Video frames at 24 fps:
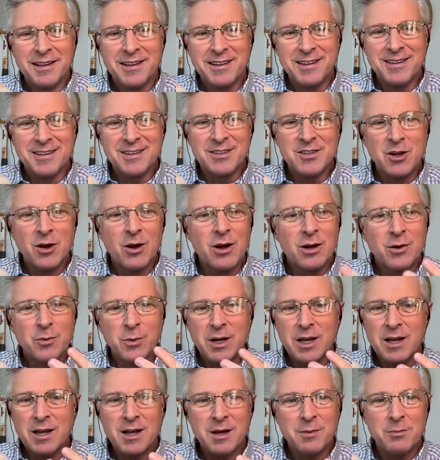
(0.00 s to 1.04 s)
The dog would
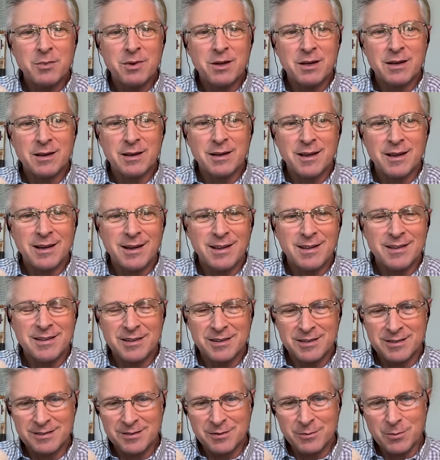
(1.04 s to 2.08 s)
come and
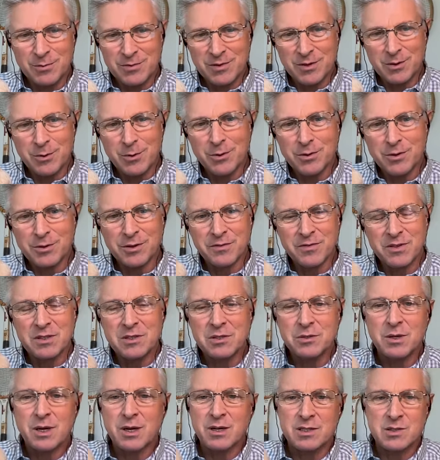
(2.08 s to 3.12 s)
the older of the
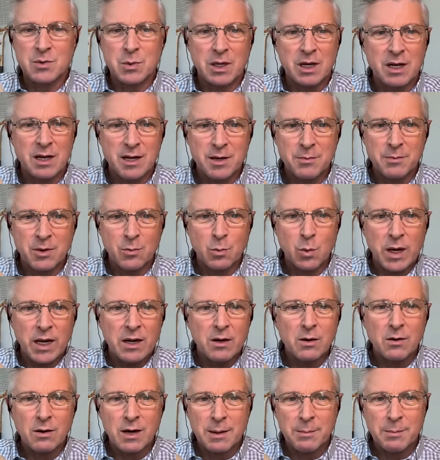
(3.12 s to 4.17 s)
two dogs would come and wake
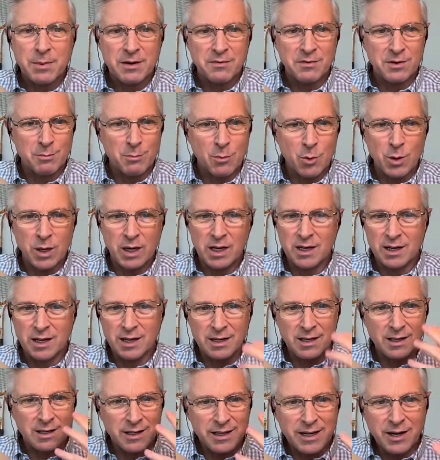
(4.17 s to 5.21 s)
her up every morning
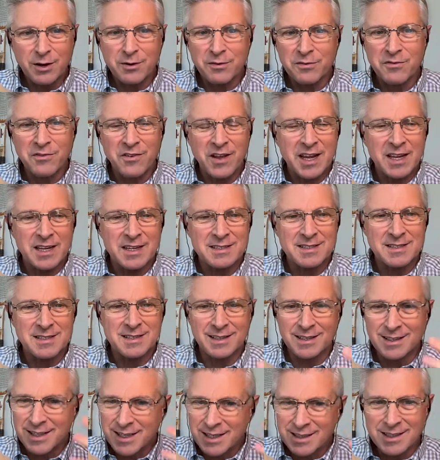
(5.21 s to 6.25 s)
and lick her face
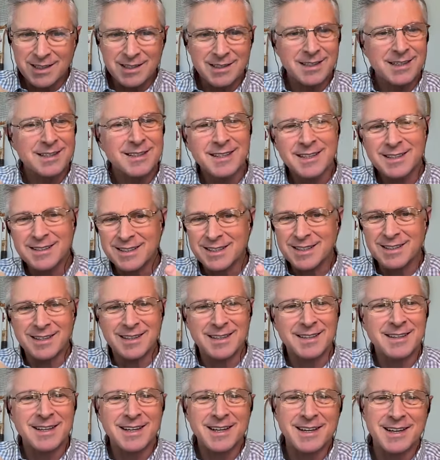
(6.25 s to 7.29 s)
and lick, lick, lick, lick, lick, lick,
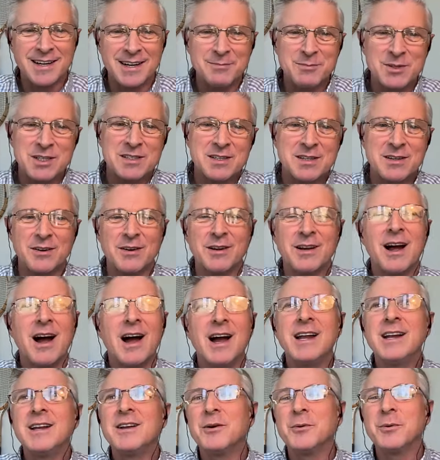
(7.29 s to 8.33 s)
lick. And I'm just going,
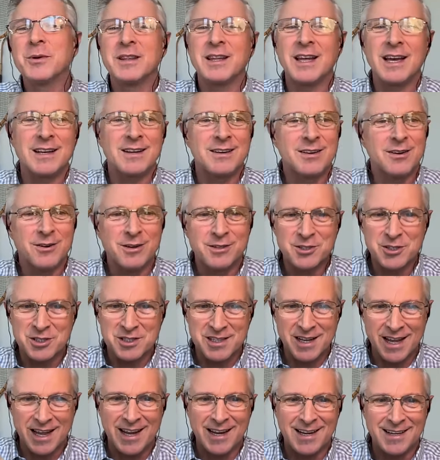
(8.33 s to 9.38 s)
I know what that dog
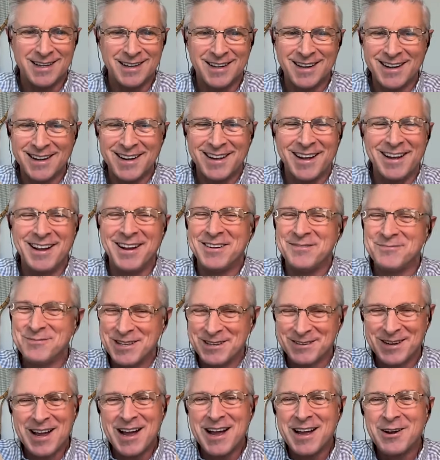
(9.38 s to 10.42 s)
just ate. I'm
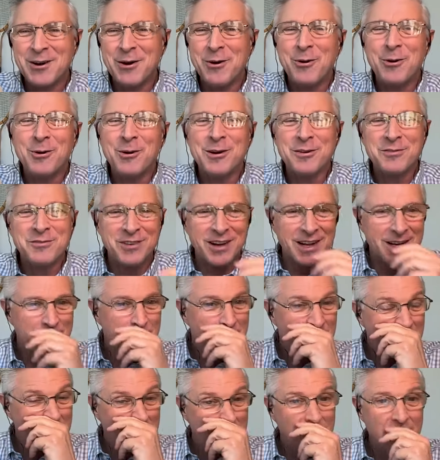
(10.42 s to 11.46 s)
kind of horrified
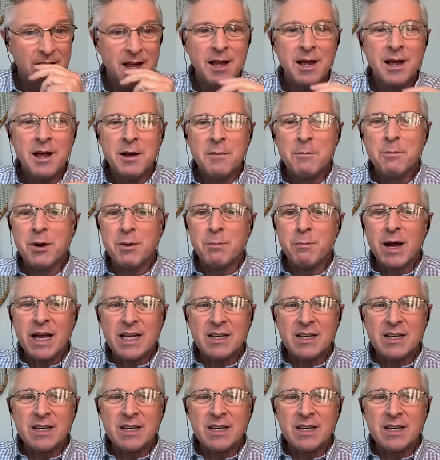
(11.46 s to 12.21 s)
by it, but my